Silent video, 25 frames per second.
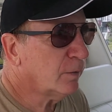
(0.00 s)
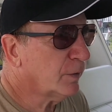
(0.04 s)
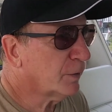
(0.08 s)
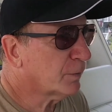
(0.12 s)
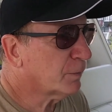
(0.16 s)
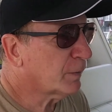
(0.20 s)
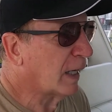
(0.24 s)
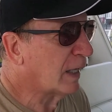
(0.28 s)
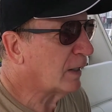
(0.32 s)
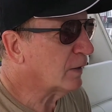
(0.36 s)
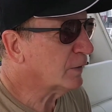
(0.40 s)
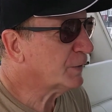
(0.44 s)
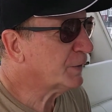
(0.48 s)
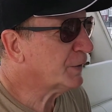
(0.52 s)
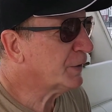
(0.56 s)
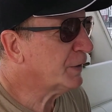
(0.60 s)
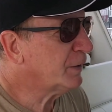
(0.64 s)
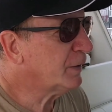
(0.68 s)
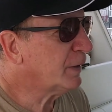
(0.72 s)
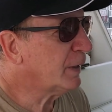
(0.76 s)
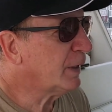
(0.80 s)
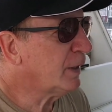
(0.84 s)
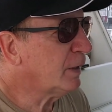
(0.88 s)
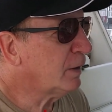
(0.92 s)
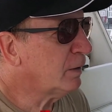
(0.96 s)
The route's in
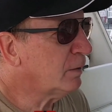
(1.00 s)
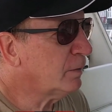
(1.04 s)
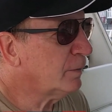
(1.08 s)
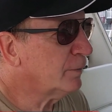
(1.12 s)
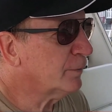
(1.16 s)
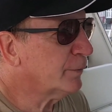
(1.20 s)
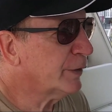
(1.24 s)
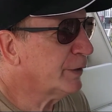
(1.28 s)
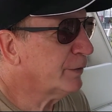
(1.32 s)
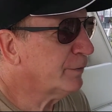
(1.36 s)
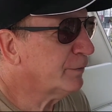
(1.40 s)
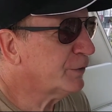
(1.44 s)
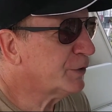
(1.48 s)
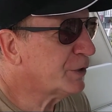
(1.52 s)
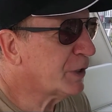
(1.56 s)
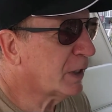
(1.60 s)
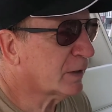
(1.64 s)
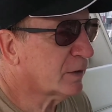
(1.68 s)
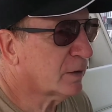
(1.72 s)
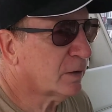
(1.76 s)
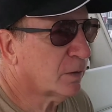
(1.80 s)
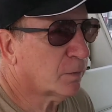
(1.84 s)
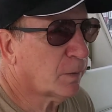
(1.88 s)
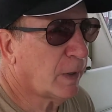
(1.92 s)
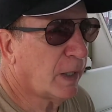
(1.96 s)
there. We've
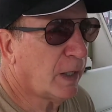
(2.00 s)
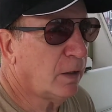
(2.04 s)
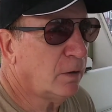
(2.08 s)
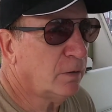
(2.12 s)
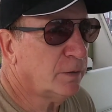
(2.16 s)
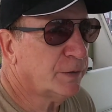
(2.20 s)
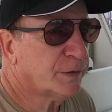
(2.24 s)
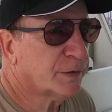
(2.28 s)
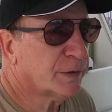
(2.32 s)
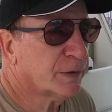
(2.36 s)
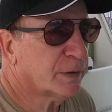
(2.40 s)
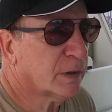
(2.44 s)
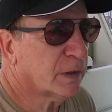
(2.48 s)
checked the route.